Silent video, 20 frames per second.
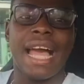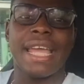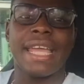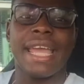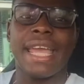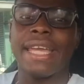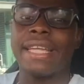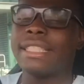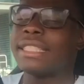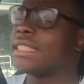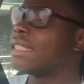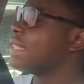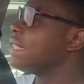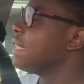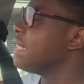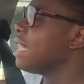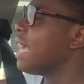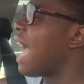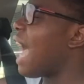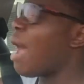i eight.
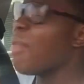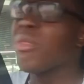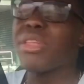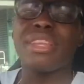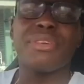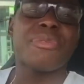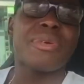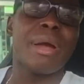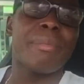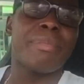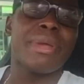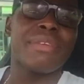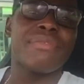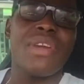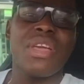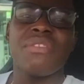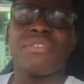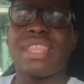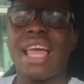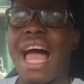I'm not a, a big
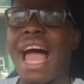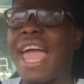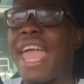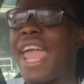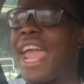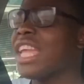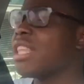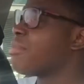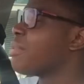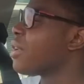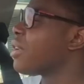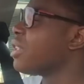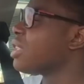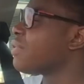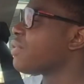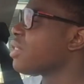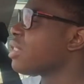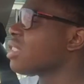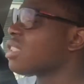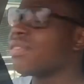fan of the i eight
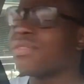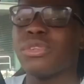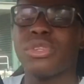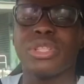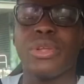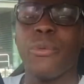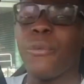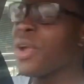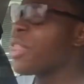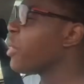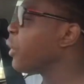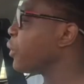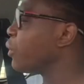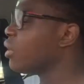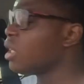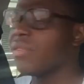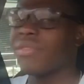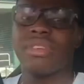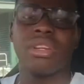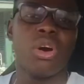because, first of all, the windows
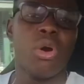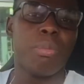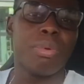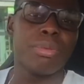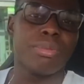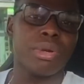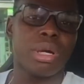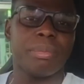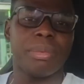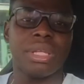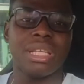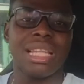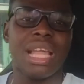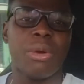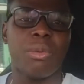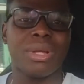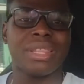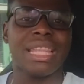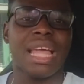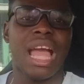don't even open properly.
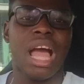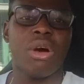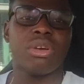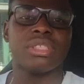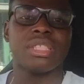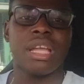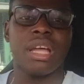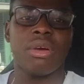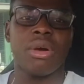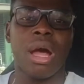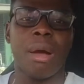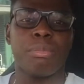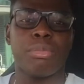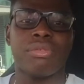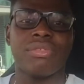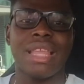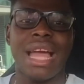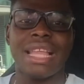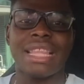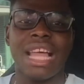Like, what the hell is that, up
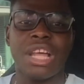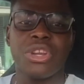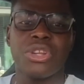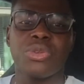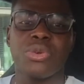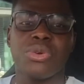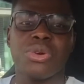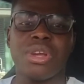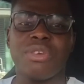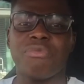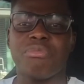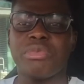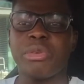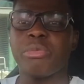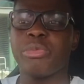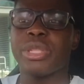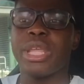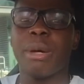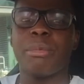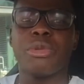with that? I don't know if B
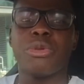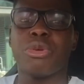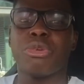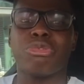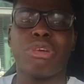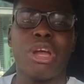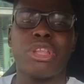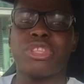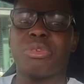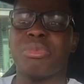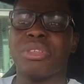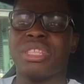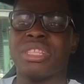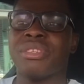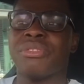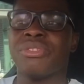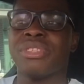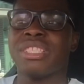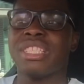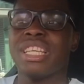M W were trying to be
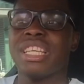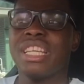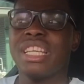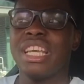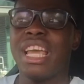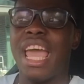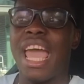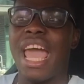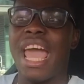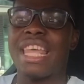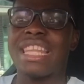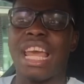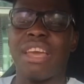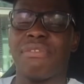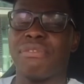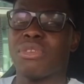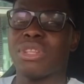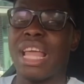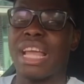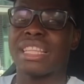different, and I
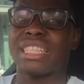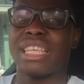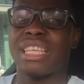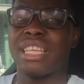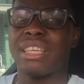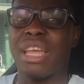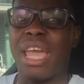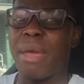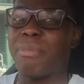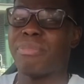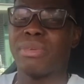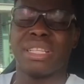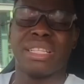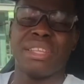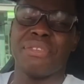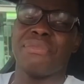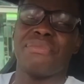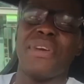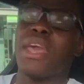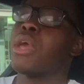feel like they
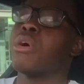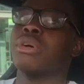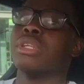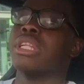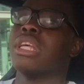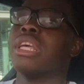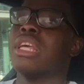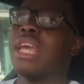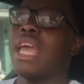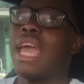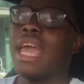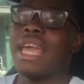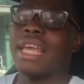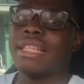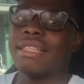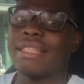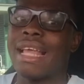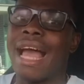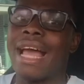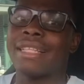epically failed
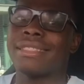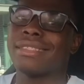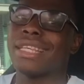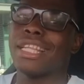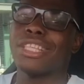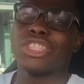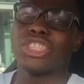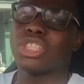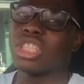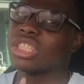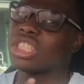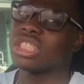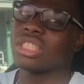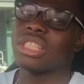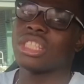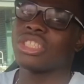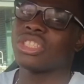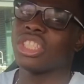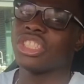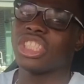in that. And it's not
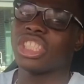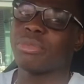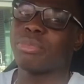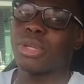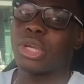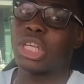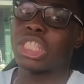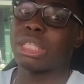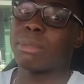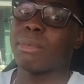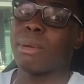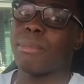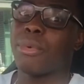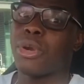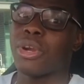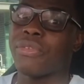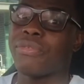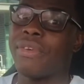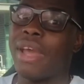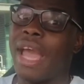just, it's not just because I'm a
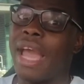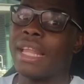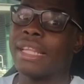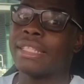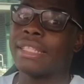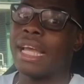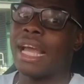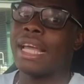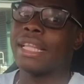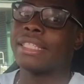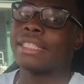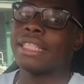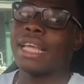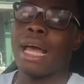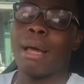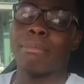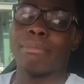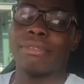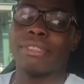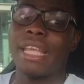Merc fan that
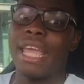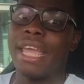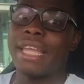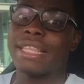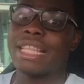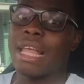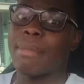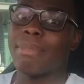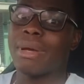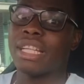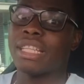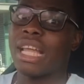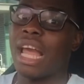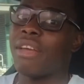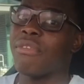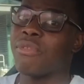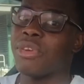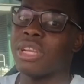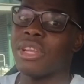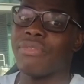I'm saying that, but
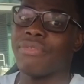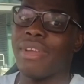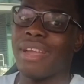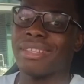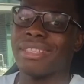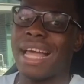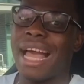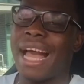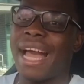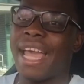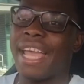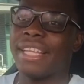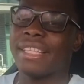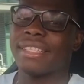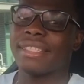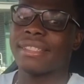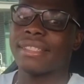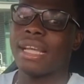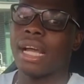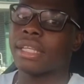I really think that i eight
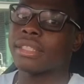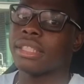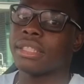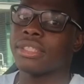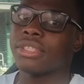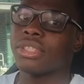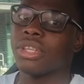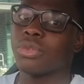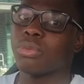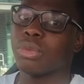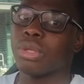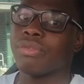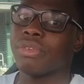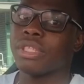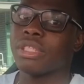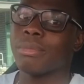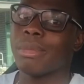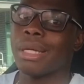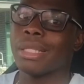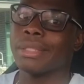sucks and it's not worth
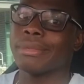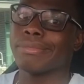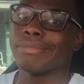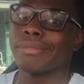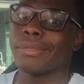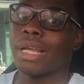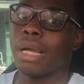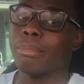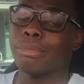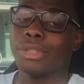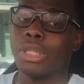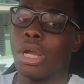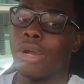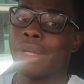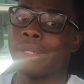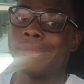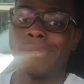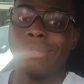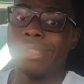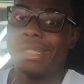its money. I'm
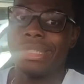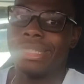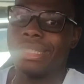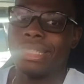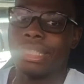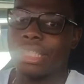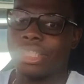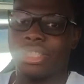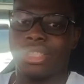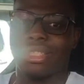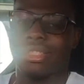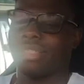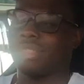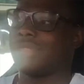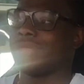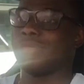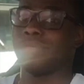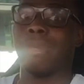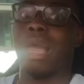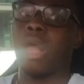sorry, it's
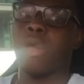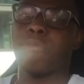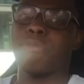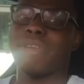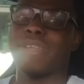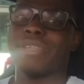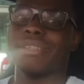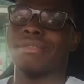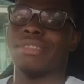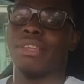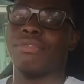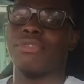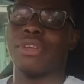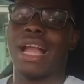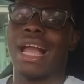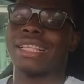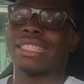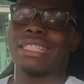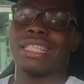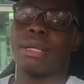just my opinion. If you
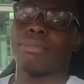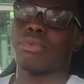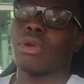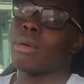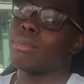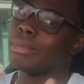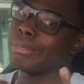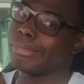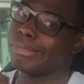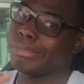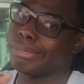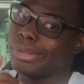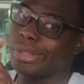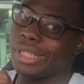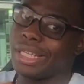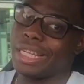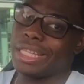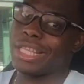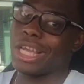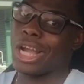guys get a problem,
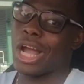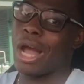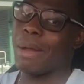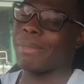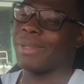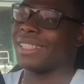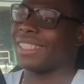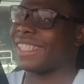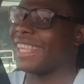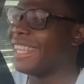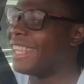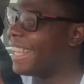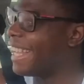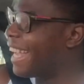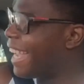put it in the comments.